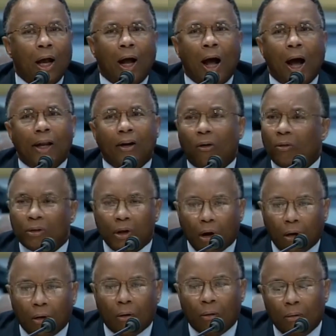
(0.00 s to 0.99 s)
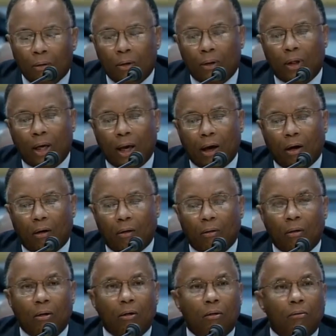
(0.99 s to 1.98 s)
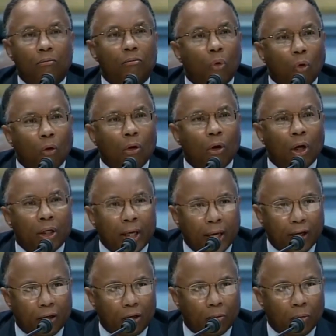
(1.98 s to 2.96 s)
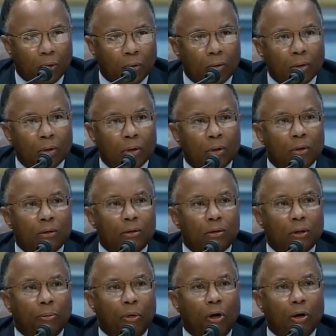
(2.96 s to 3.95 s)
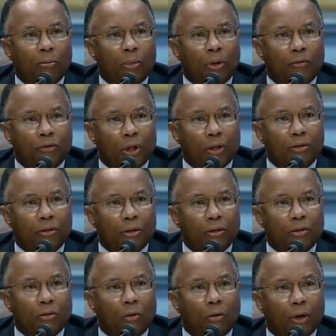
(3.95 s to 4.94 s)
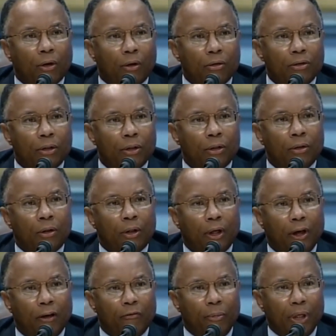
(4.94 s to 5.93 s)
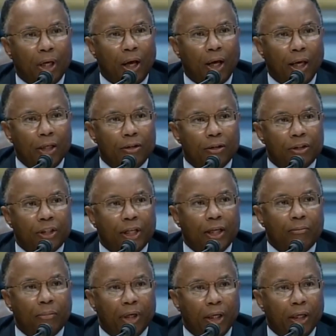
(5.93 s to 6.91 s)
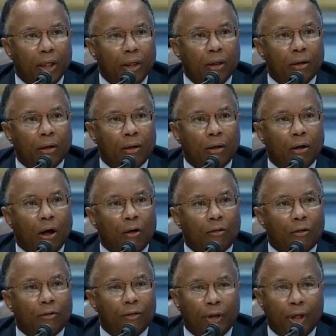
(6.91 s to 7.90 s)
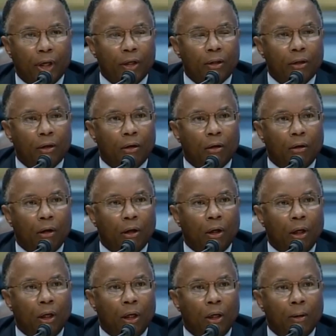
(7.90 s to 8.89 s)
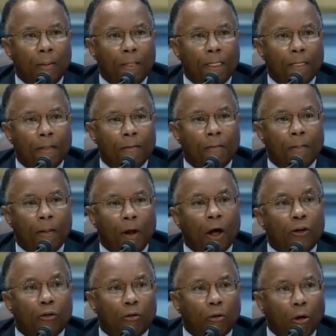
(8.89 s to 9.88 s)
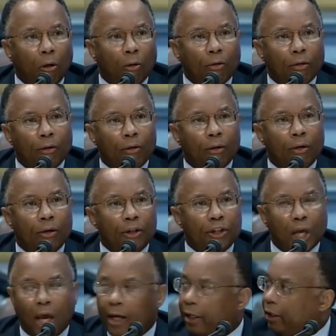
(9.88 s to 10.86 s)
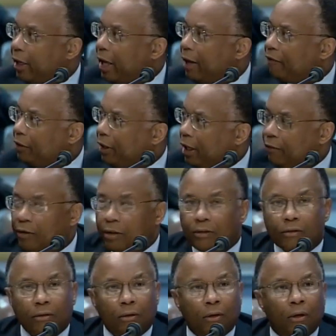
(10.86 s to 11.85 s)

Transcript: I don't know how more accountable Department of Justice lawyers and FBI agents can be other than under oath signing affidavits